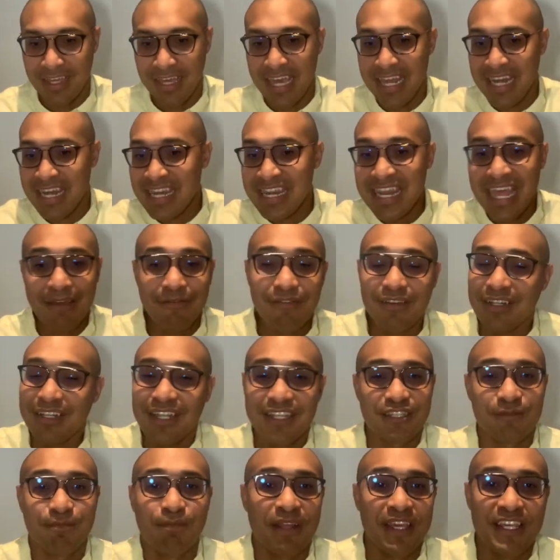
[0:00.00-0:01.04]
It never
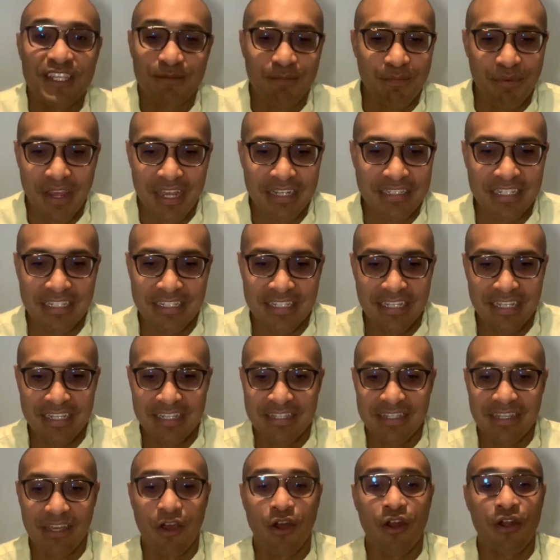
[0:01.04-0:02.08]
displays
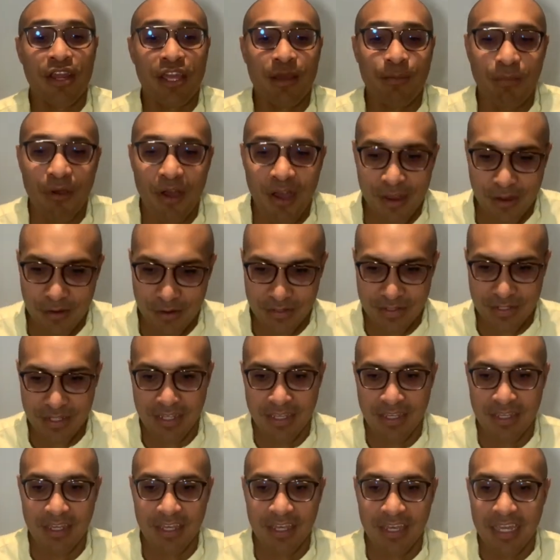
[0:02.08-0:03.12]
prejudice or
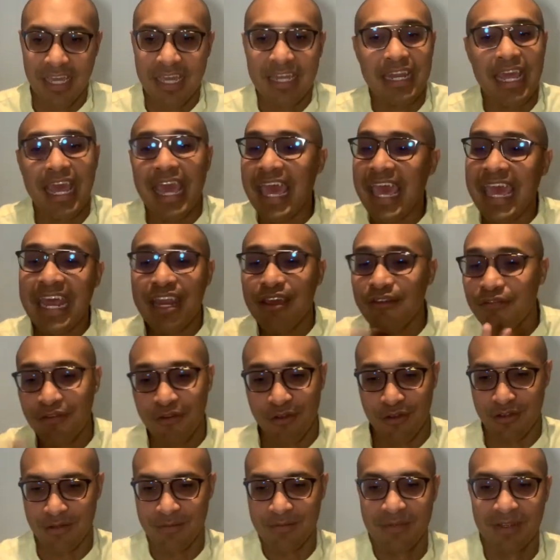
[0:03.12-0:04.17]
hypocrisy in any
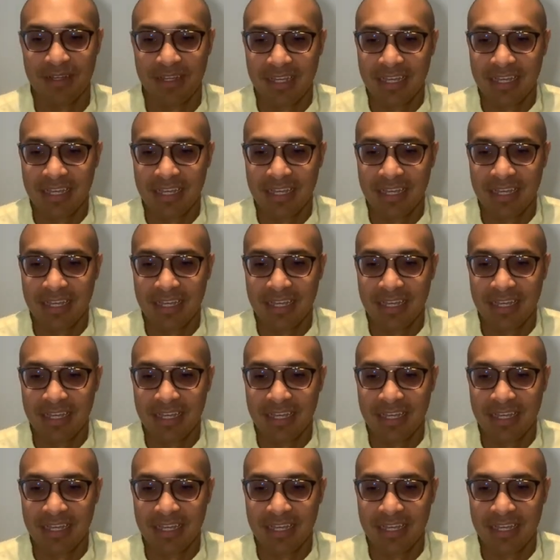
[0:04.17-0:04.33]
form.